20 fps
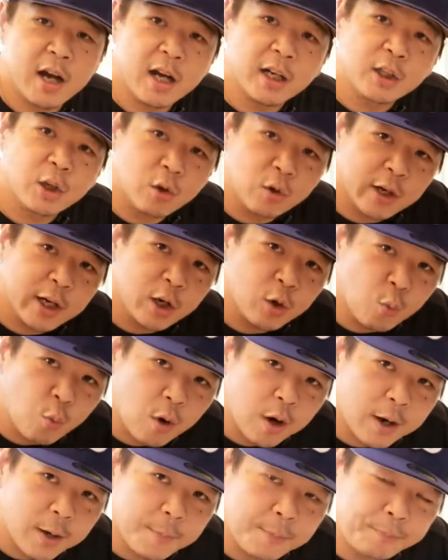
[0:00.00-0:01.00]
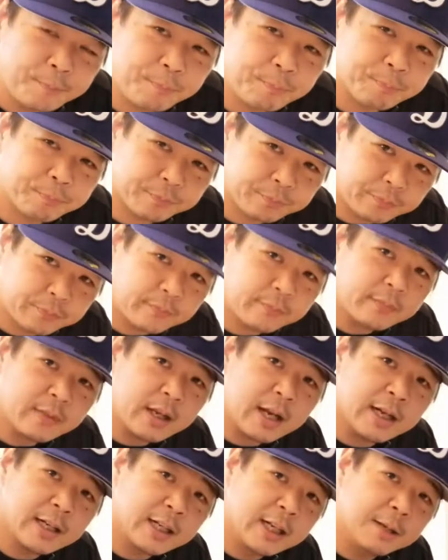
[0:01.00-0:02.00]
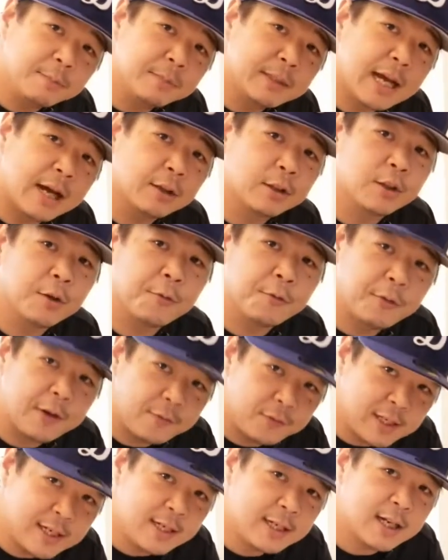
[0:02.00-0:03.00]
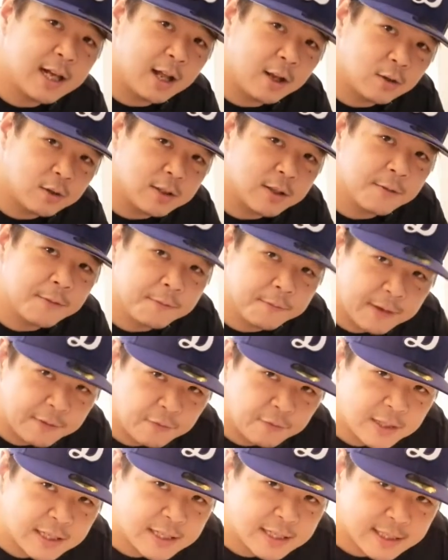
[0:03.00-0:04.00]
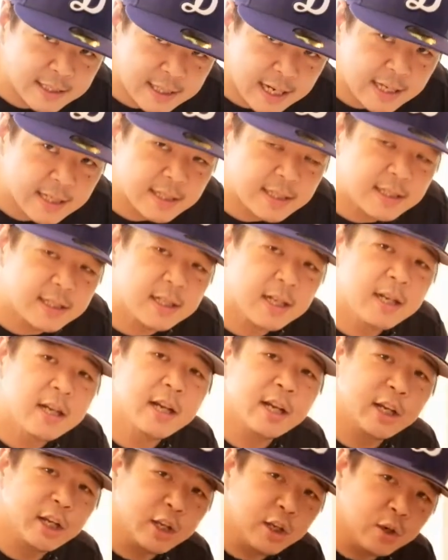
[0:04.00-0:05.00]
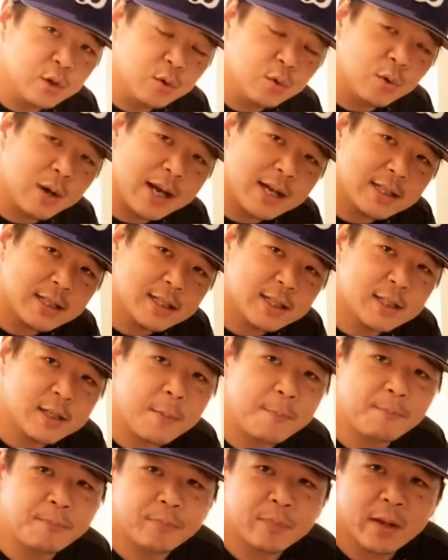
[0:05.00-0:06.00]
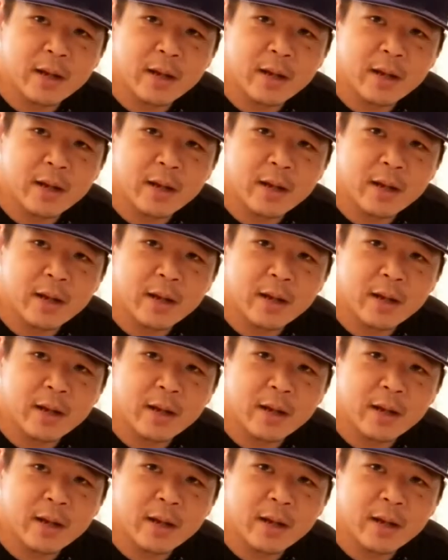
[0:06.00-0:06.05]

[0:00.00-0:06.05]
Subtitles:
Korean won. Comes out to $15.50 US.